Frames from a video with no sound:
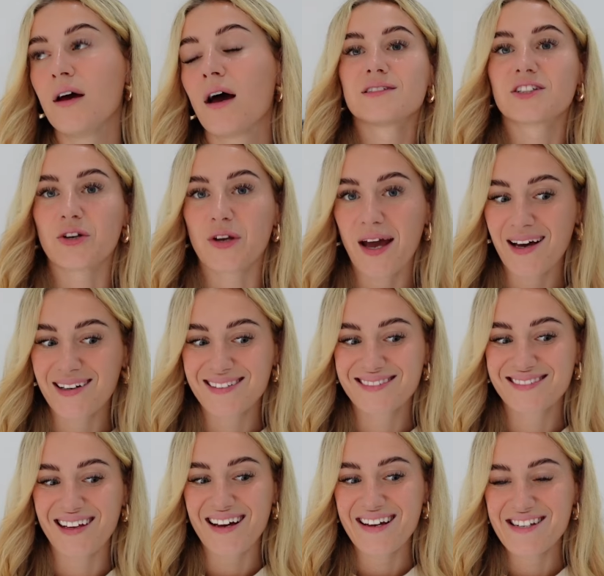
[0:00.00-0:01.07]
So yeah,
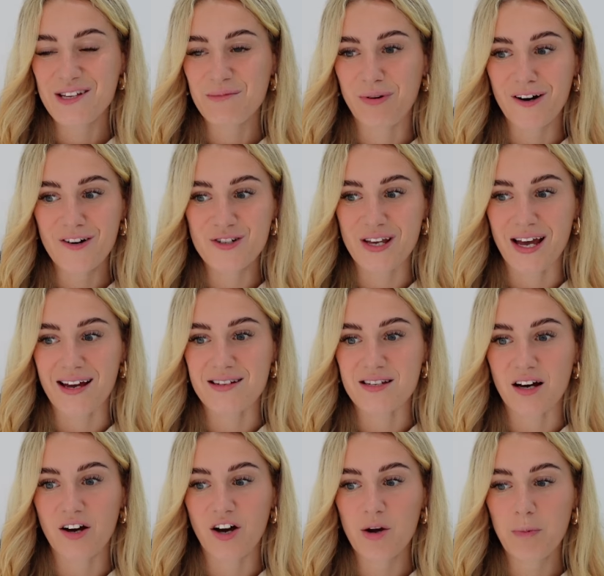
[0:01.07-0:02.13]
that is the process.
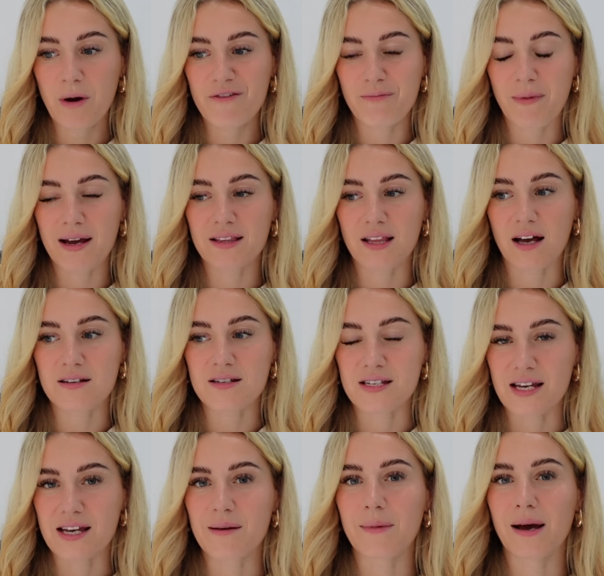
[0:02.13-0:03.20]
I hope I've made that
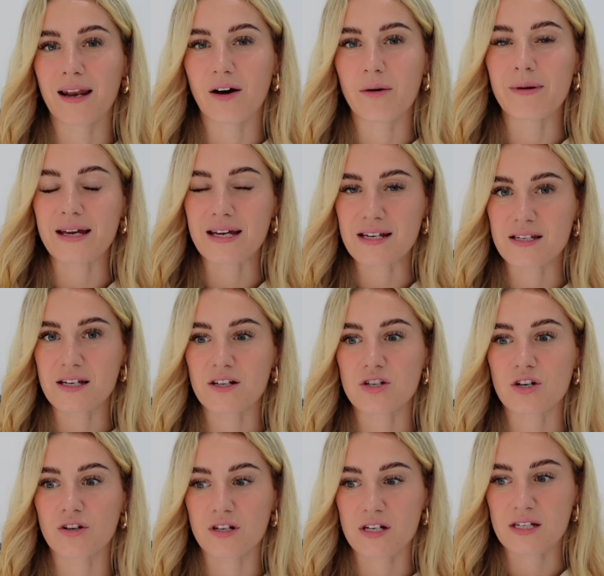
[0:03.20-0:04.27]
seem a little bit easier
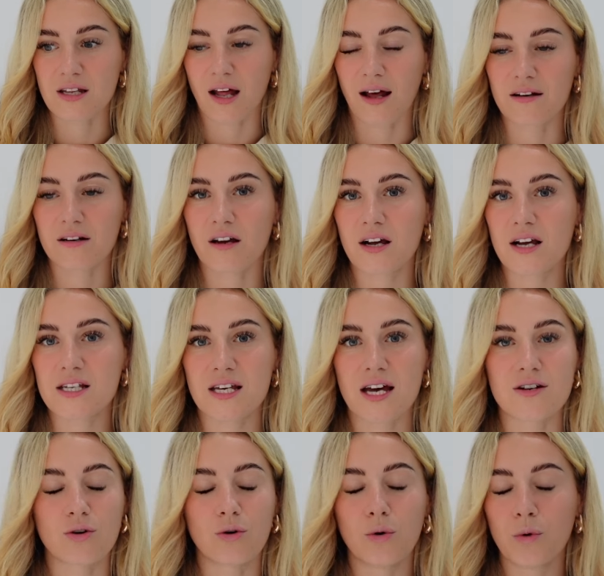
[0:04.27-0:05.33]
to understand. Like I
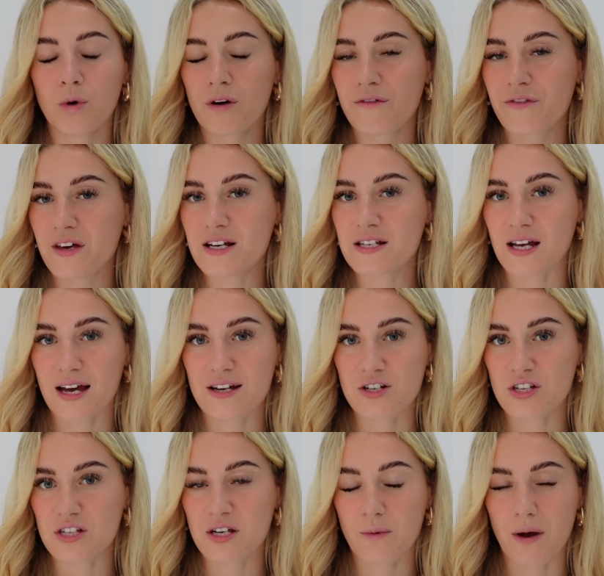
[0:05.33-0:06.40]
said, all of these
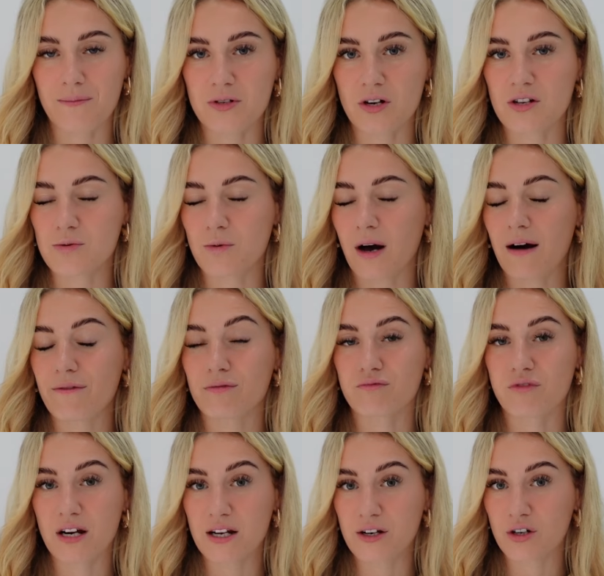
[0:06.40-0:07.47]
agency websites will have
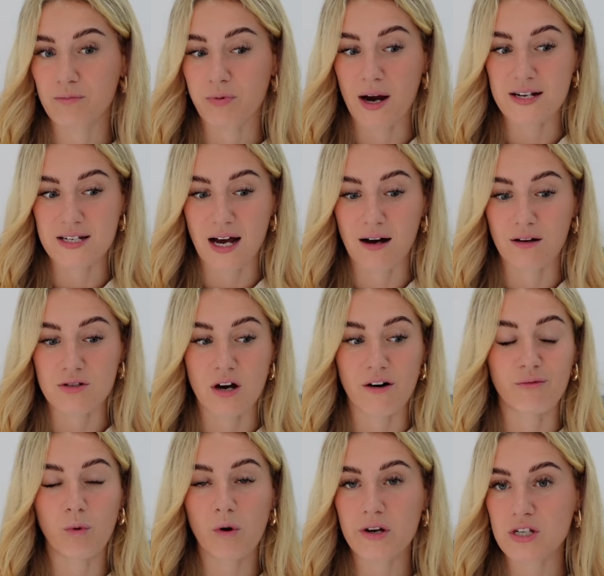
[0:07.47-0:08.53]
really good breakdowns
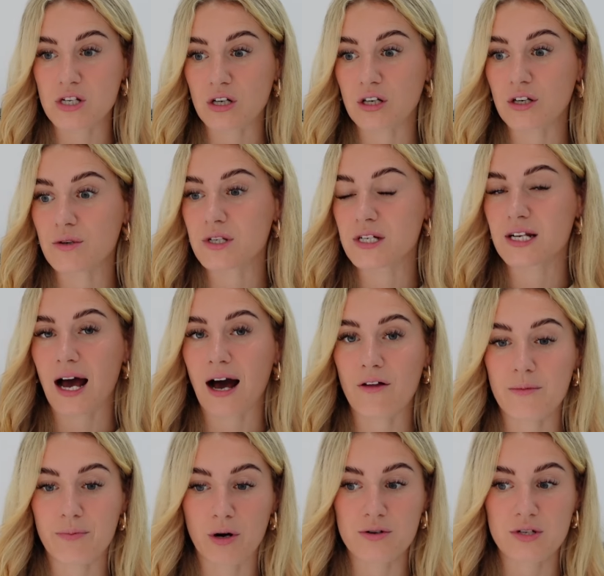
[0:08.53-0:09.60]
of what is included, how
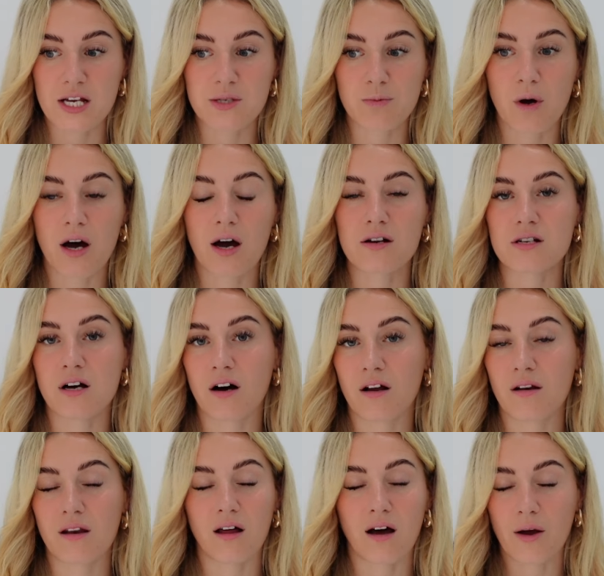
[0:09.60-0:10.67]
the process works.
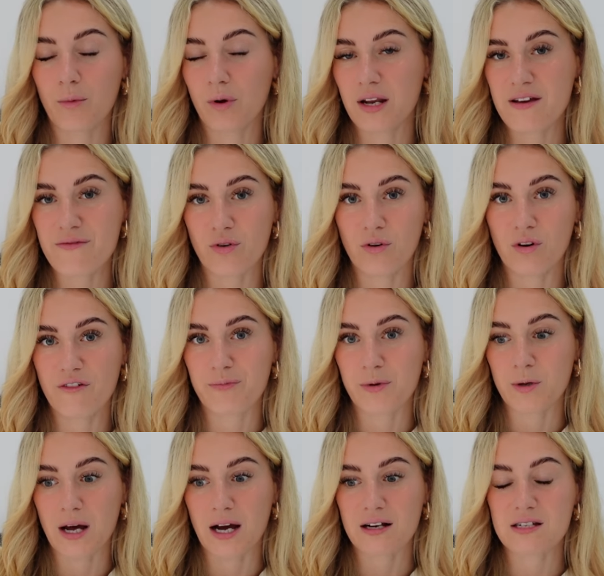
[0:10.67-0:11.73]
I'll, I will leave all of
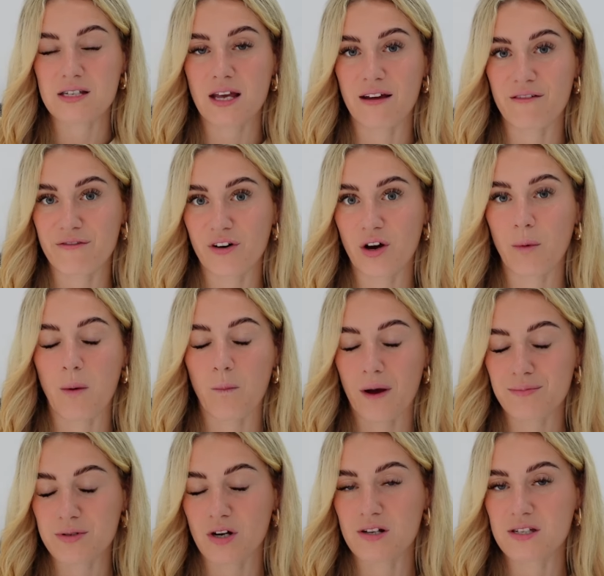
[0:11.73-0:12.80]
BUNAC's info and
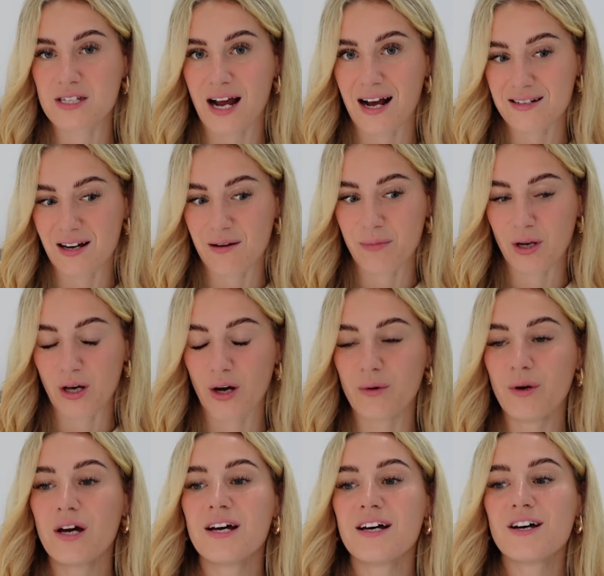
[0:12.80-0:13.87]
websites tagged down below,
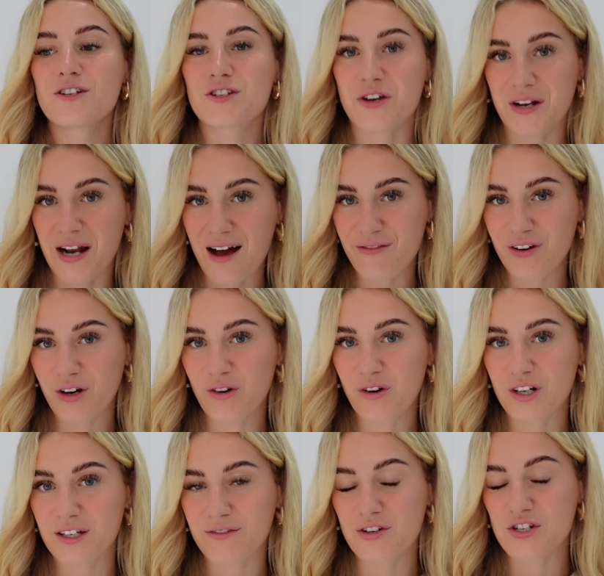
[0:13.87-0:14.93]
so you can have a little
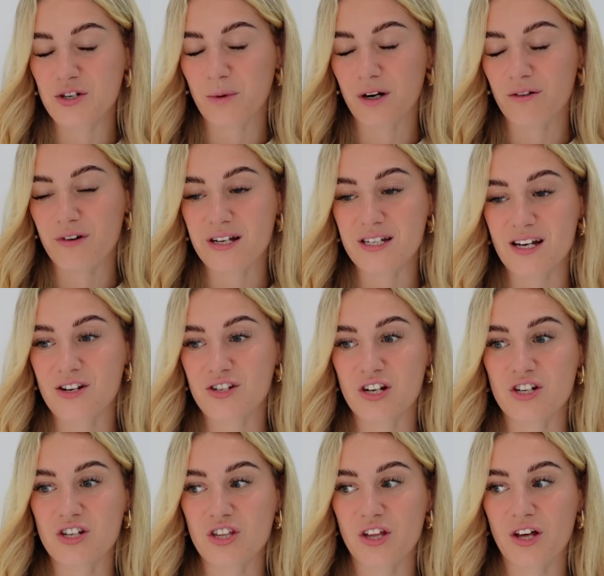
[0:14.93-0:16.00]
look if you do want to research
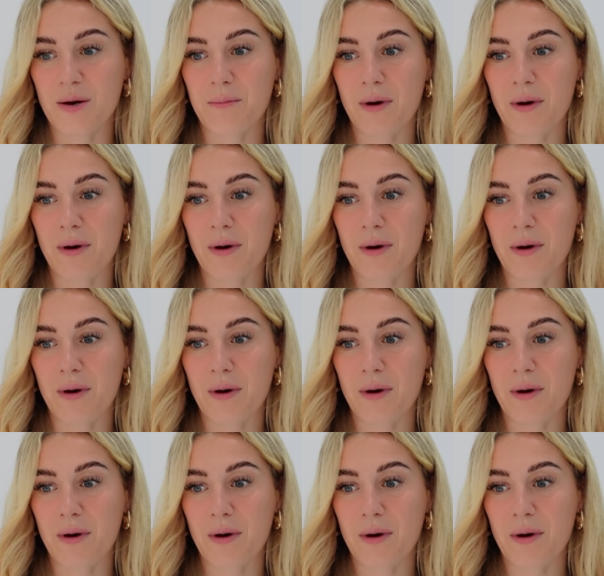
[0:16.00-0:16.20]
into them.